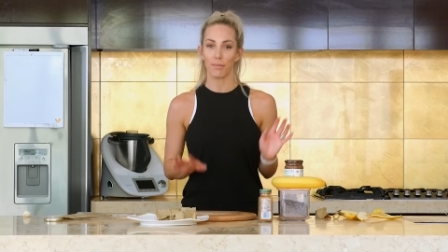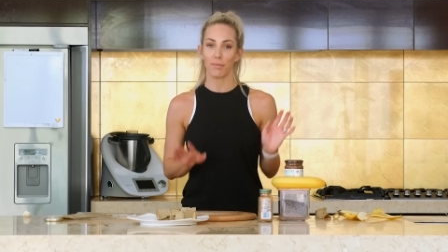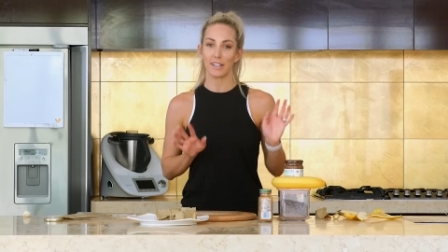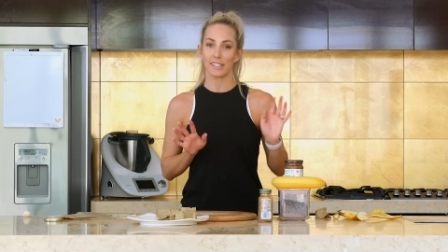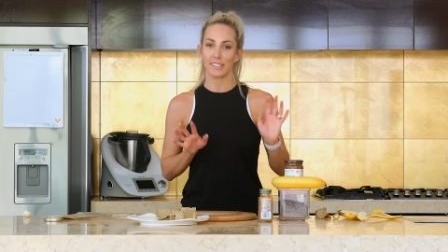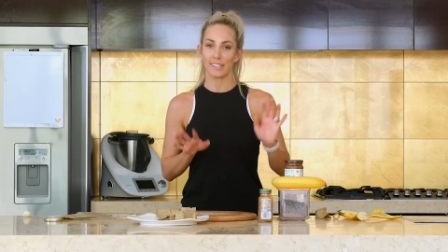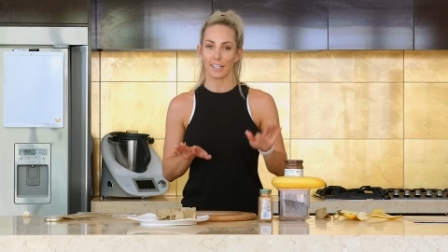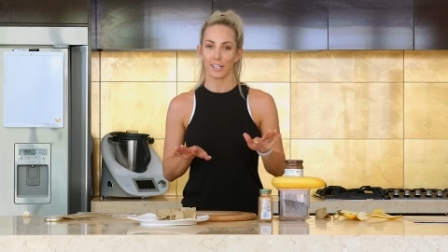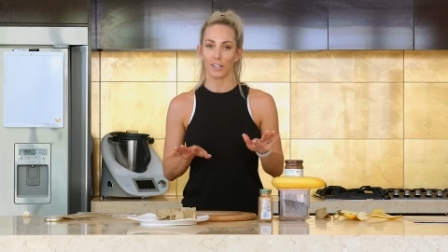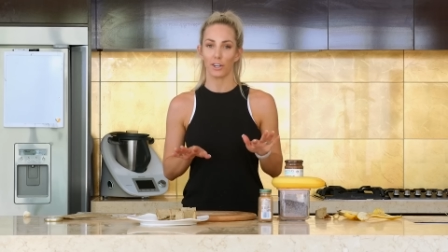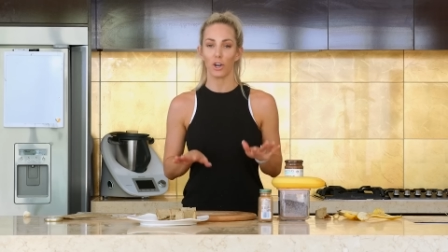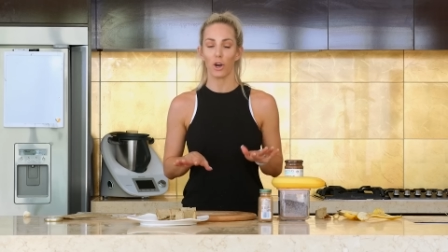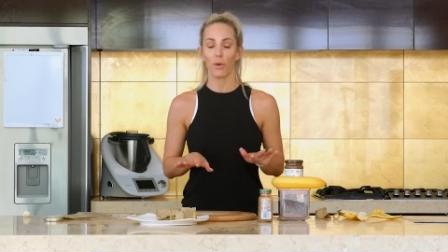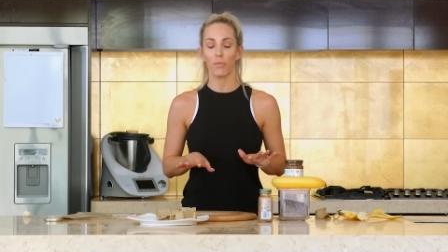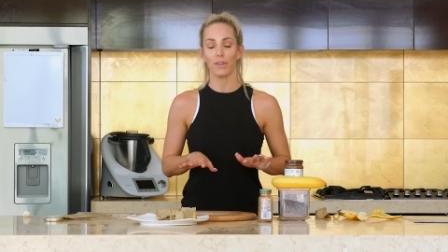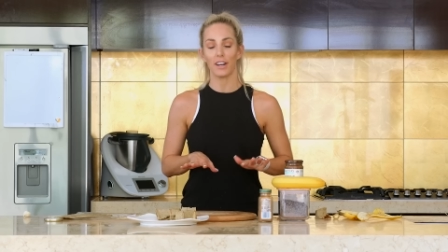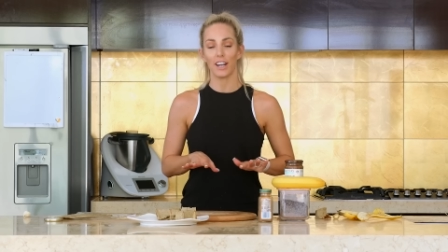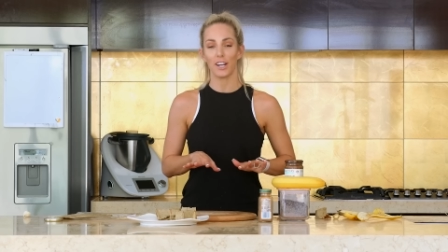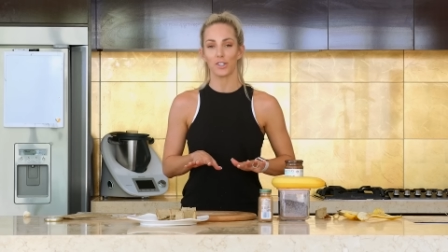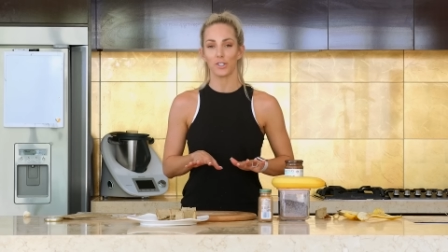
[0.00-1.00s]
my second
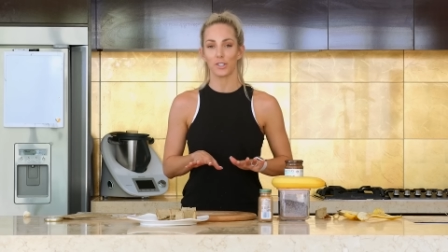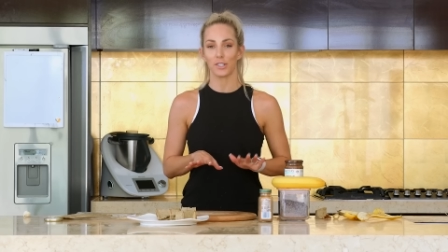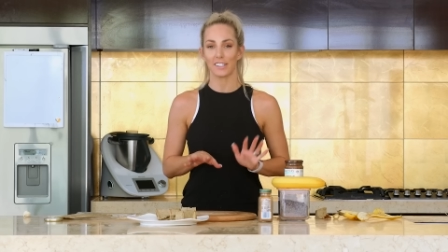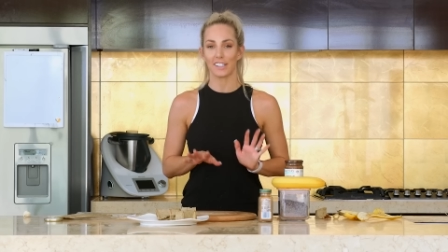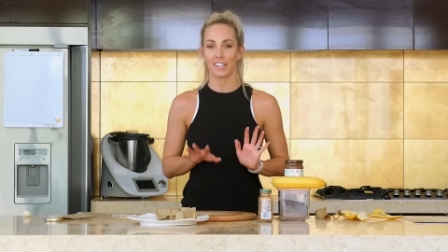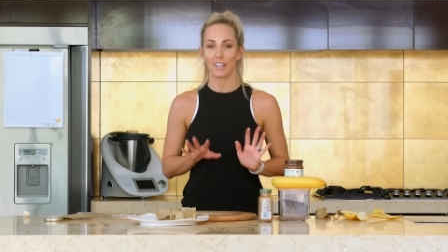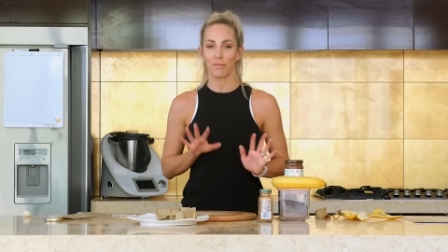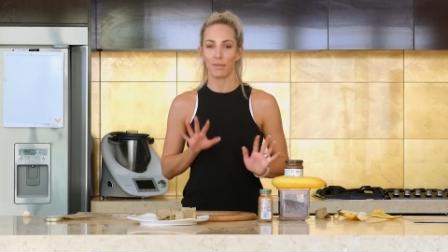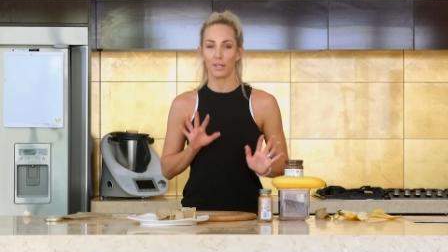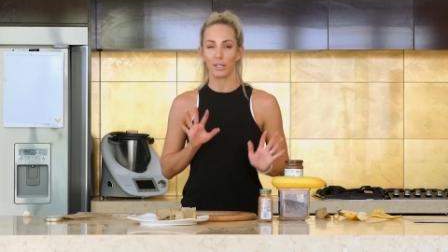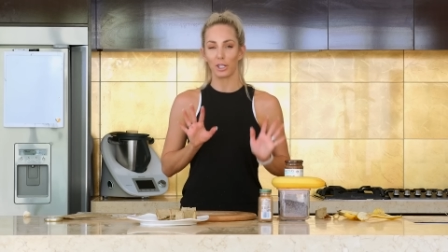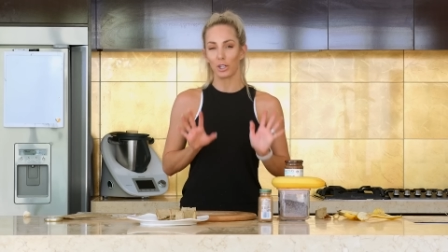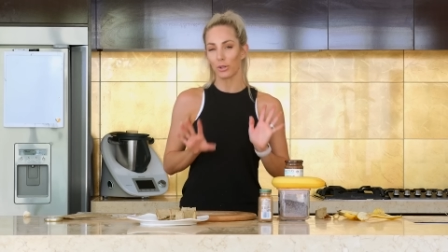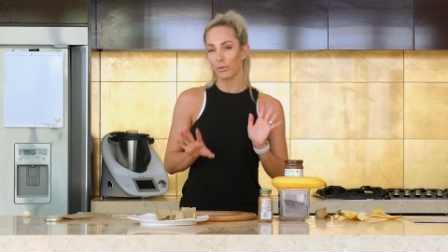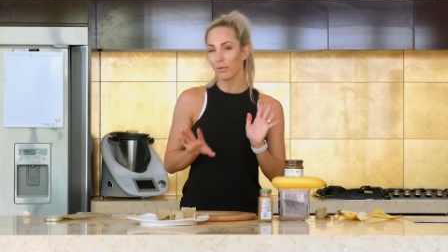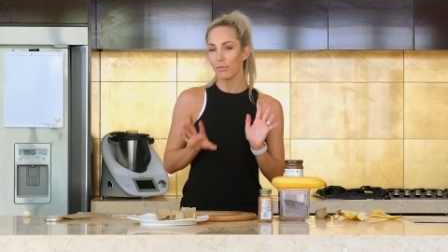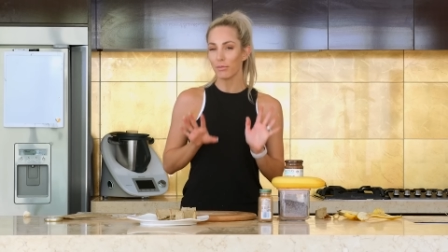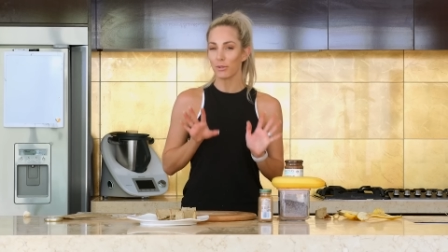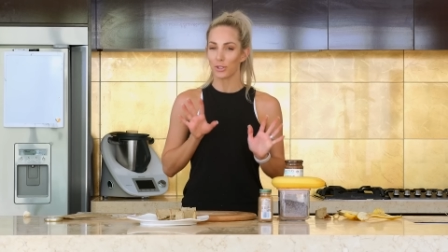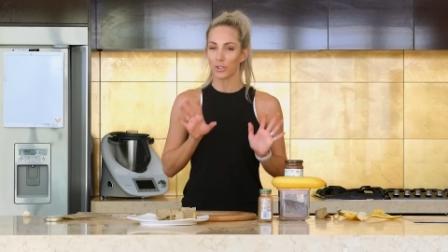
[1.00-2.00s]
combination is going to be a little
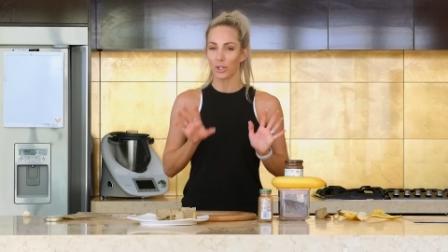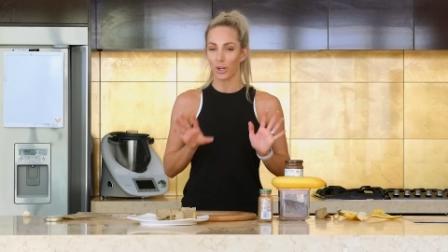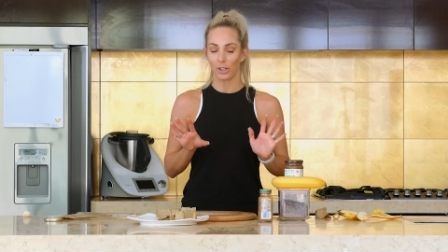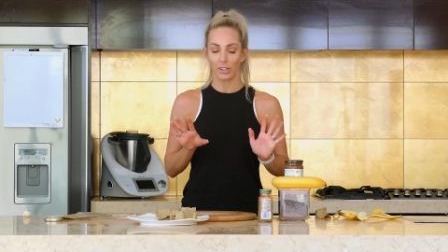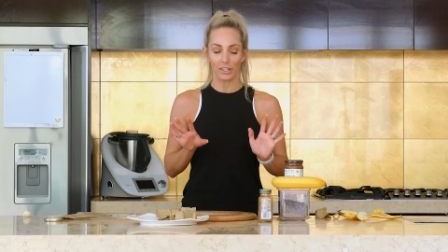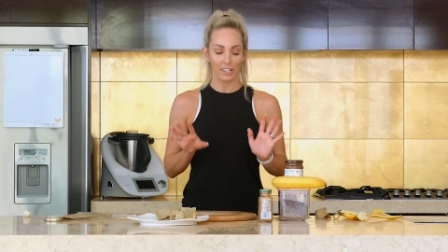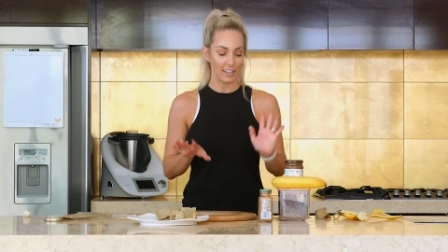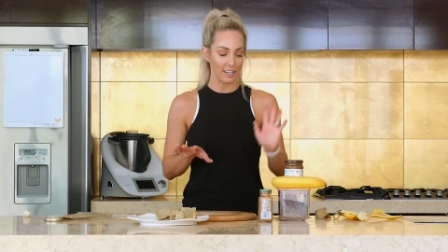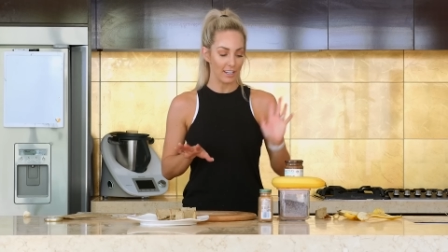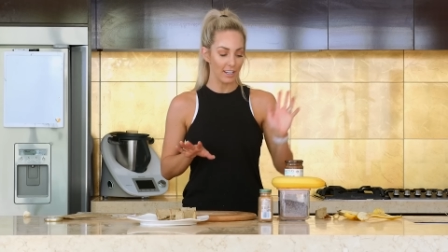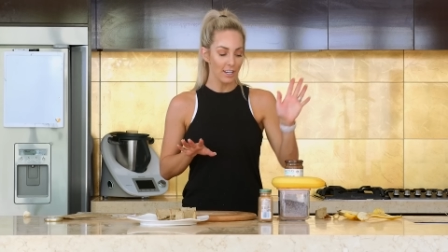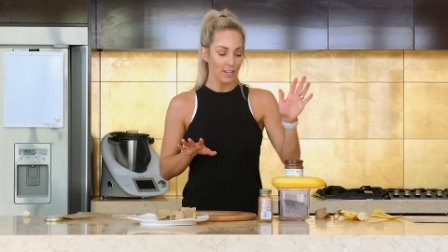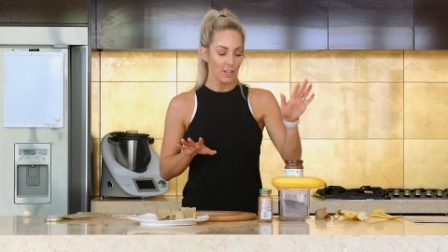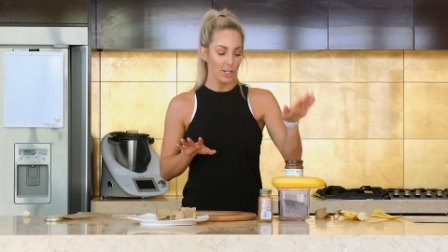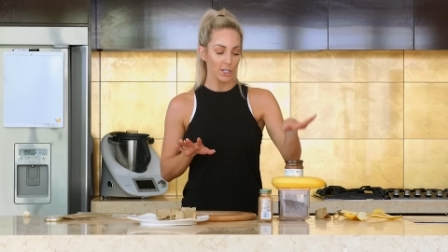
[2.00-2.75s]
bit more chocolatey.